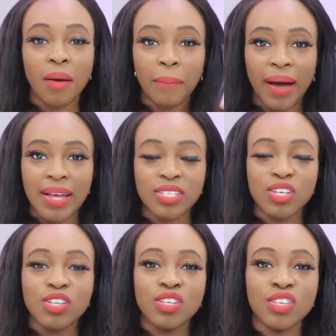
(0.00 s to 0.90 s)
but
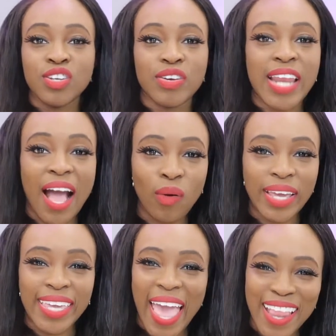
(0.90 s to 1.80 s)
now
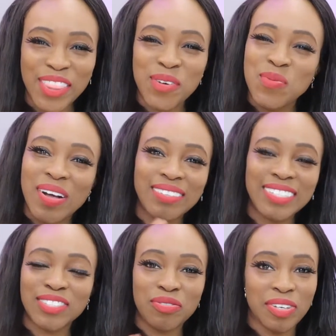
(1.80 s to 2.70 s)
again, the world
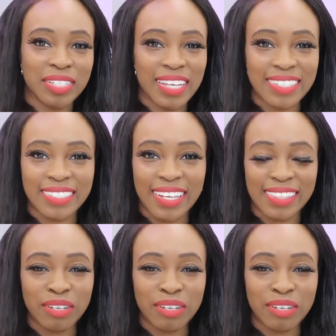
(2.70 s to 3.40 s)
is so fantastic.